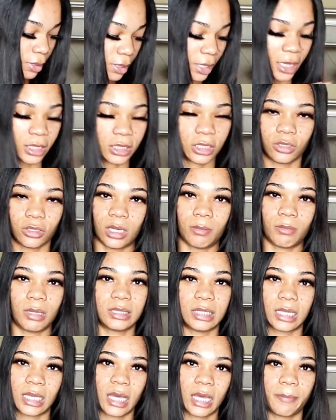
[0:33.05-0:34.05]
I just dropped my
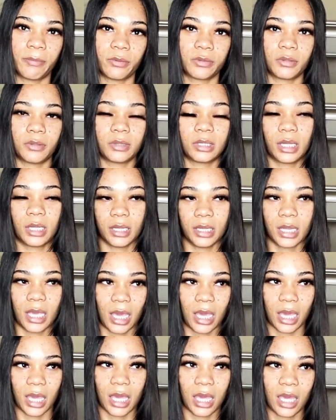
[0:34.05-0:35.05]
second episode
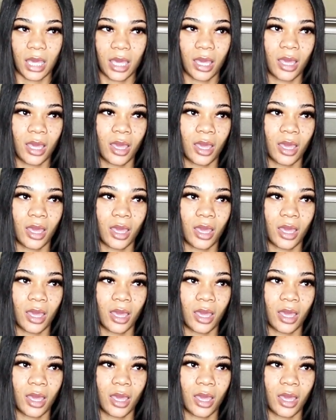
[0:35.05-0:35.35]
today